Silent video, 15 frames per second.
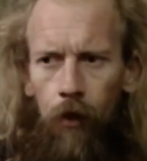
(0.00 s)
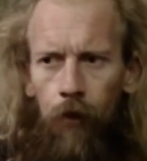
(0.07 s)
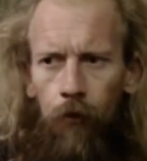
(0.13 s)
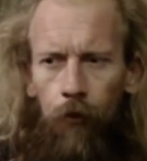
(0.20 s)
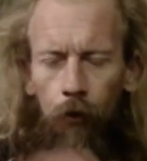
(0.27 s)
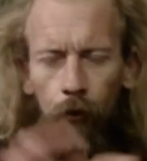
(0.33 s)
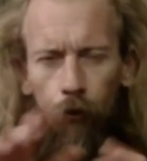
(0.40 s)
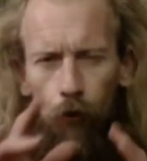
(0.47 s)
So
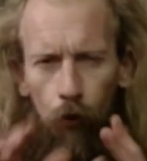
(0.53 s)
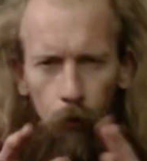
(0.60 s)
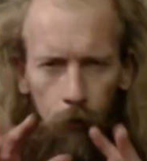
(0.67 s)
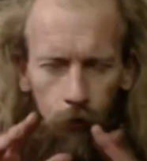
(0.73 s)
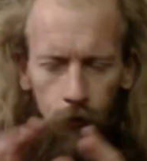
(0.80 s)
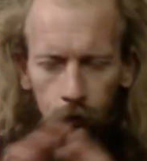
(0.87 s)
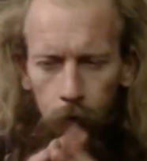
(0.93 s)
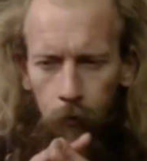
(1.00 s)
it's
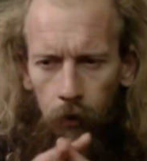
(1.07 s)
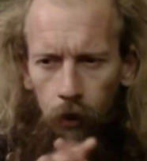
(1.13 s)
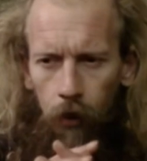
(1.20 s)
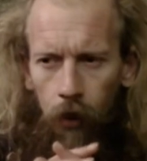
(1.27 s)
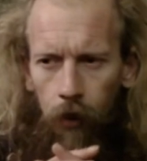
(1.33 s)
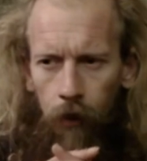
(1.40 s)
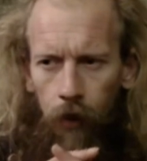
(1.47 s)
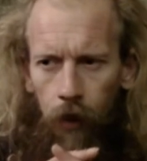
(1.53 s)
almost similar
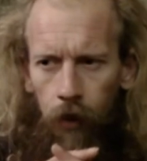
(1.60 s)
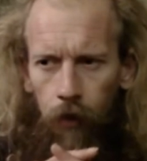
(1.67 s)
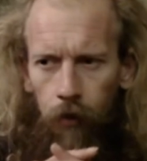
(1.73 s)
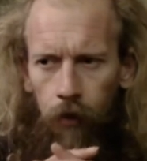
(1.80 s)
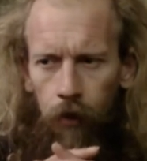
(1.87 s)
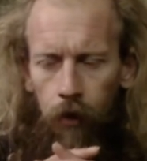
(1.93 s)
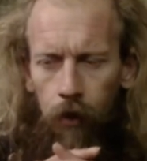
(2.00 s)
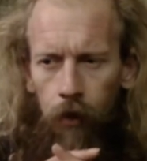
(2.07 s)
like that.
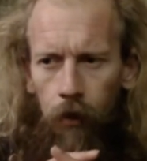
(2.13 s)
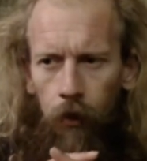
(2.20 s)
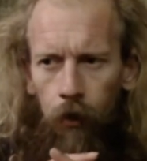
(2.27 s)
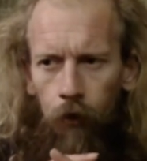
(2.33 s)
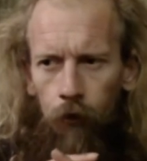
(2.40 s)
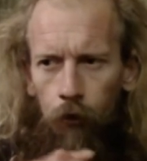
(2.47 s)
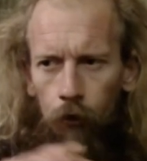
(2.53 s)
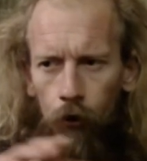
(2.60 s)

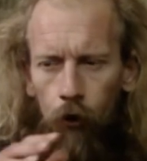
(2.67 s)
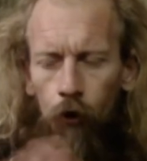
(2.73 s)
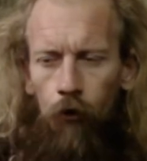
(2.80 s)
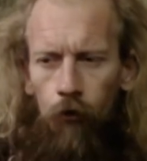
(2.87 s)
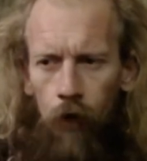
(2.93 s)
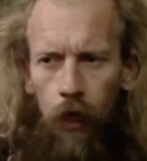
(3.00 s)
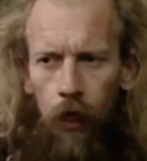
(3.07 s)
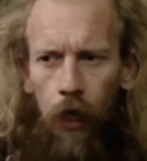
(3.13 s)
So
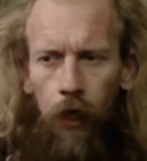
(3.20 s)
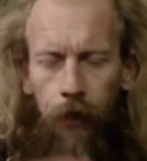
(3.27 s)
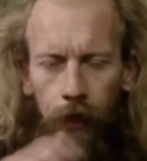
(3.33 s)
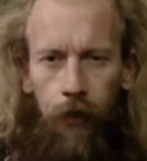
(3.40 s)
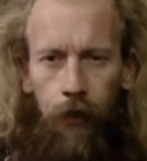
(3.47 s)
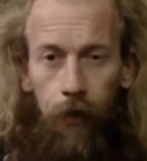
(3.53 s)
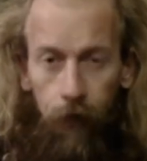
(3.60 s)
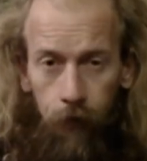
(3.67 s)
usually I'd
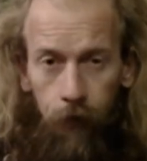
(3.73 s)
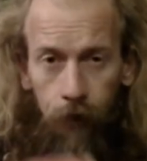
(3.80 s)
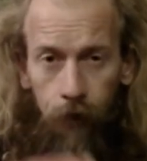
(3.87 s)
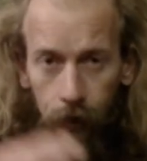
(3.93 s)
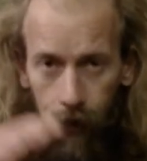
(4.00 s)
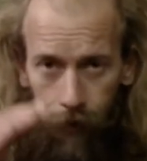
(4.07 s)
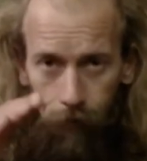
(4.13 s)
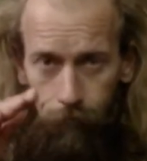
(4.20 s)
hit this
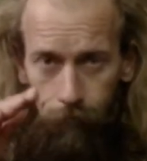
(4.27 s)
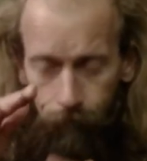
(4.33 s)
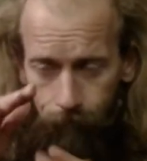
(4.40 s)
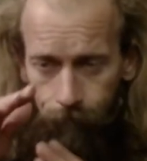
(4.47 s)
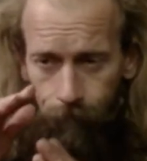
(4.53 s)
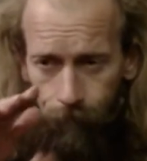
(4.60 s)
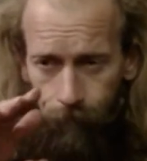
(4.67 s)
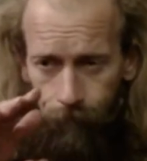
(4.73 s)
ceiling
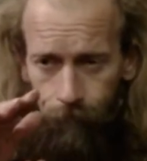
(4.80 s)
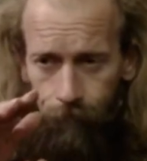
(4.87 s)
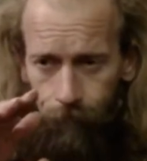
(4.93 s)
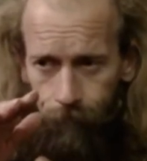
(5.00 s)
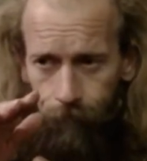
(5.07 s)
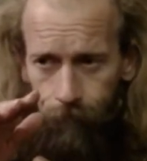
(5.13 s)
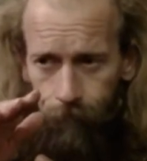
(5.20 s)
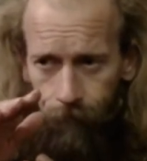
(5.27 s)

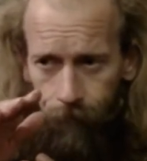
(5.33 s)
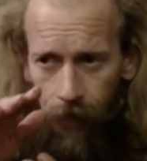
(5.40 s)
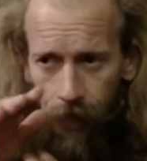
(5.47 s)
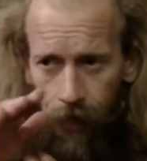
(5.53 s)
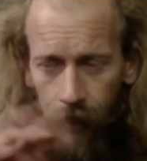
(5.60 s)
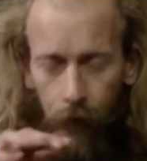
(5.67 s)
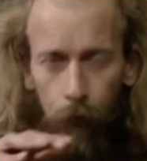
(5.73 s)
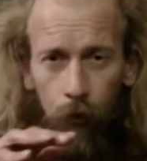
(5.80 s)

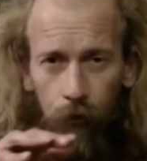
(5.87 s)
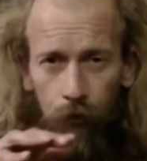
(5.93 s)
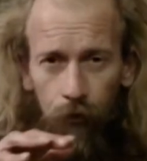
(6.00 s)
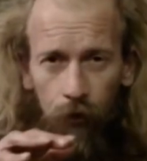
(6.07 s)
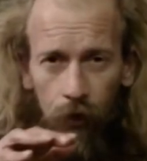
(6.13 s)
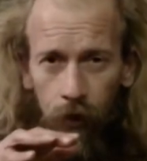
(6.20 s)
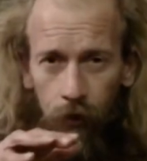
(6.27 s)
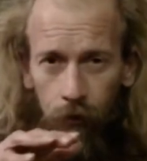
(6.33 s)
and it wasn't
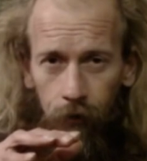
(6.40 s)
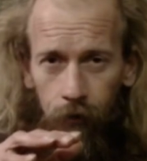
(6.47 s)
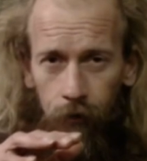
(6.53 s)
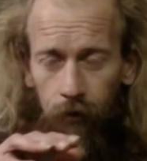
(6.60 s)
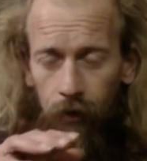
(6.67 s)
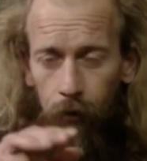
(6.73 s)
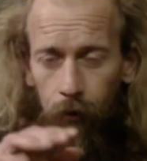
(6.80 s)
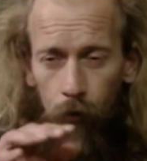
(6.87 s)
nice.
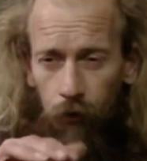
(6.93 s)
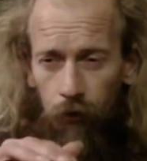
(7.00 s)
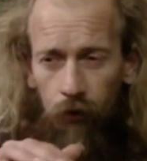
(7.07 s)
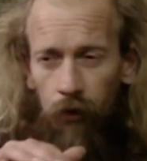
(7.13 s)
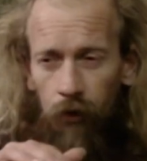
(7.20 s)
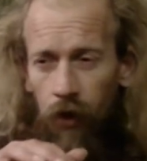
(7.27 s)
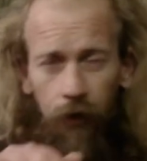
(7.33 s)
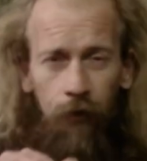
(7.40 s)
It wasn't
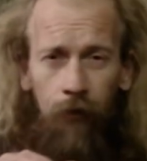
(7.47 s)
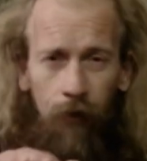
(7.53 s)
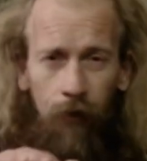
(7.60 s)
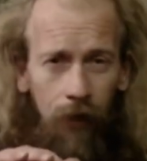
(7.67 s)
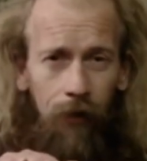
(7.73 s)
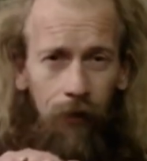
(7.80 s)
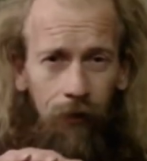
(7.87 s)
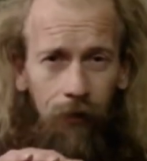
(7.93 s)
nice
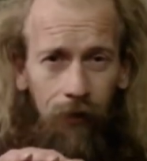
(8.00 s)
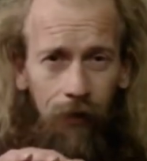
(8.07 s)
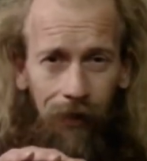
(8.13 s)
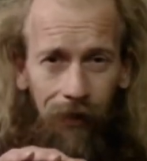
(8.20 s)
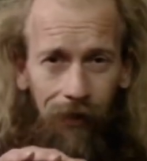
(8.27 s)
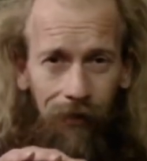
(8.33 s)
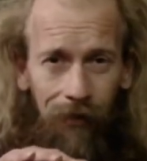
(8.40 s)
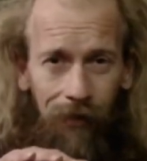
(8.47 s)
hitting the
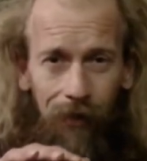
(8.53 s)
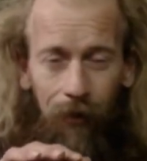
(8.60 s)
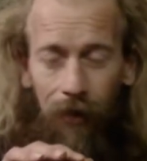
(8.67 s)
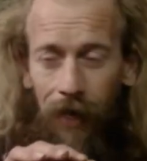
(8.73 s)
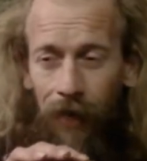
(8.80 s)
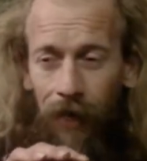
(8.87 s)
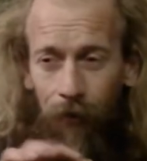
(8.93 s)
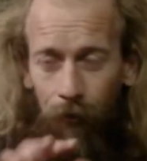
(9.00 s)
ceiling. It,
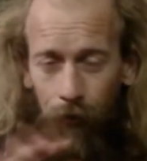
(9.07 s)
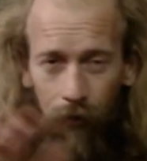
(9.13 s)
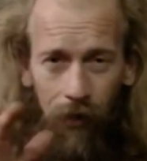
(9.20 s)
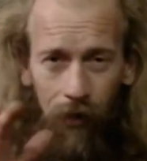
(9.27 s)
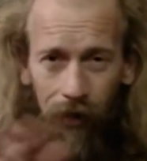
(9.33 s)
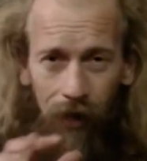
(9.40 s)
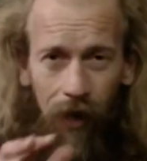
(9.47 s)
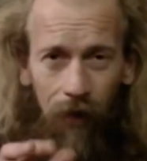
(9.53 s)
and it was
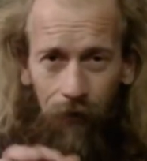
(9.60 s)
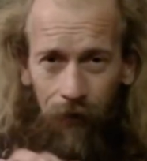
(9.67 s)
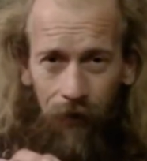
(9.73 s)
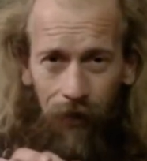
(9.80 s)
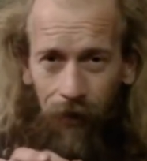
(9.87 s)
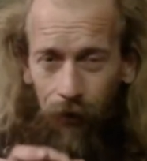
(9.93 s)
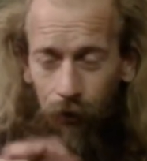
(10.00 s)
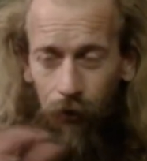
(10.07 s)
like after
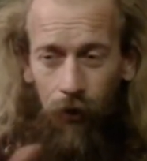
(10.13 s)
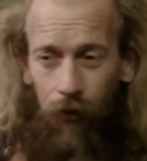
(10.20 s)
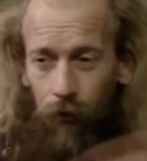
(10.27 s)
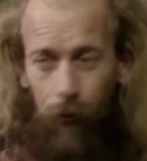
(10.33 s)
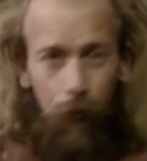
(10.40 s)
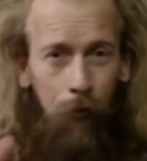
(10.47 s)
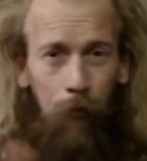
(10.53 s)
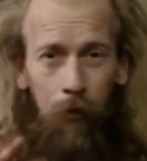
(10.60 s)
that, you know, I
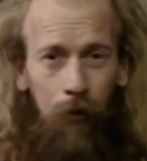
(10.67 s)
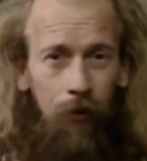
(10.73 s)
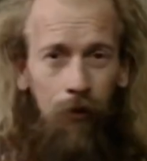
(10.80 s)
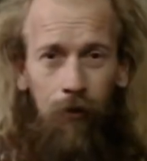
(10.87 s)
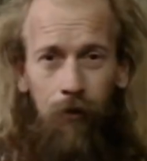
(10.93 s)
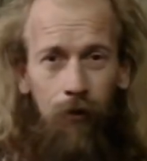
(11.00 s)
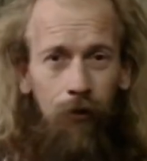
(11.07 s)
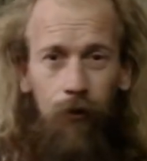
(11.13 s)
don't want to be
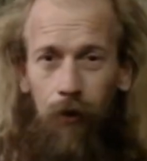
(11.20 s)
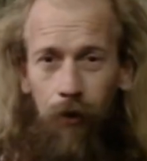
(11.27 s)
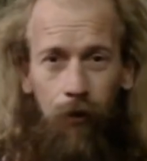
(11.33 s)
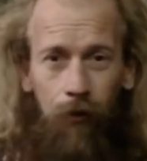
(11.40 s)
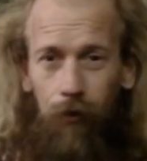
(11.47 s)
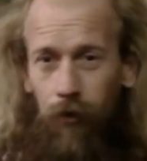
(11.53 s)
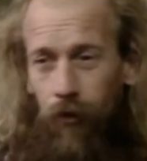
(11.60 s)
stoned. I